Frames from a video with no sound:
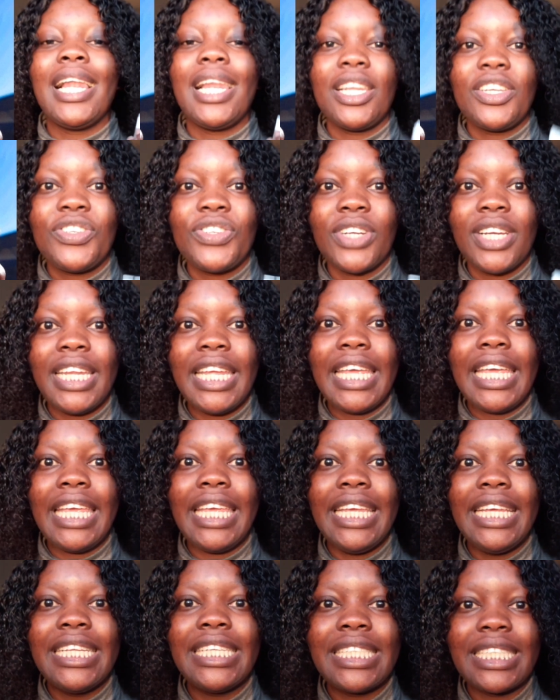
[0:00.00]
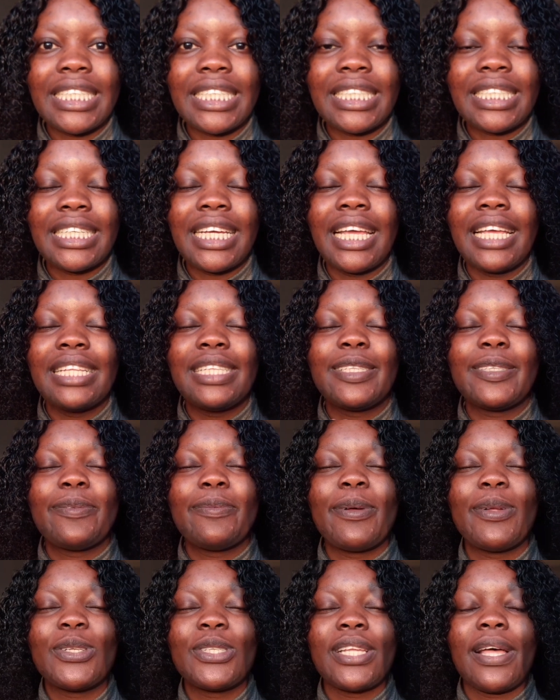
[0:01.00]
literally eat it. It
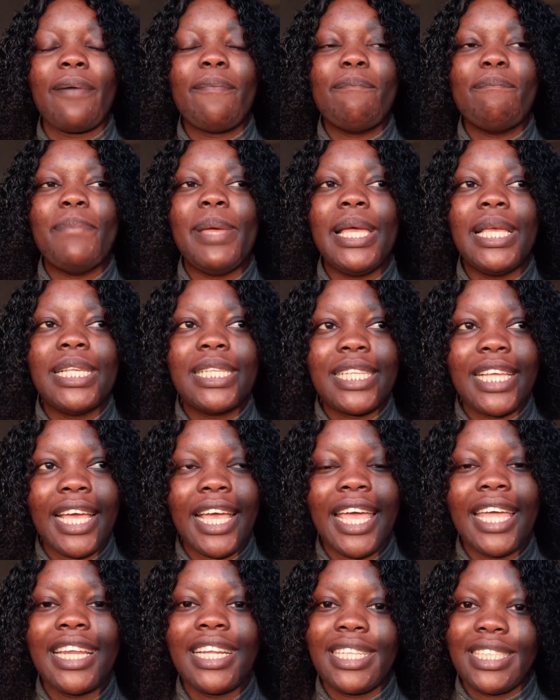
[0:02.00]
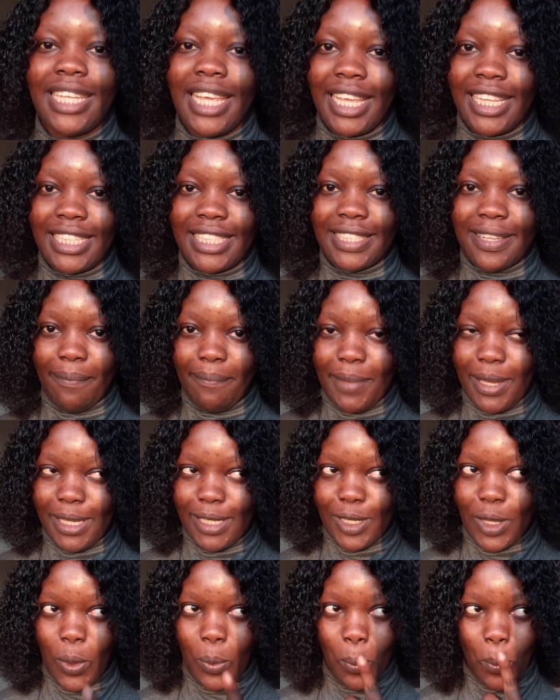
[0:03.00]
smells amazing and it tastes
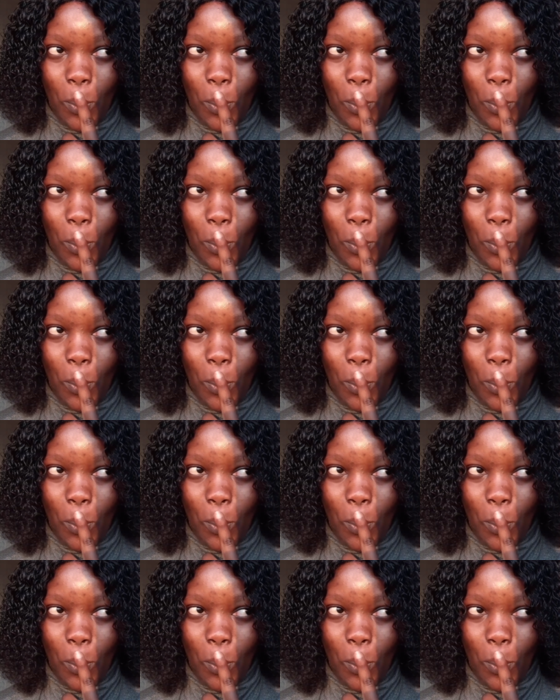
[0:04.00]
amazing.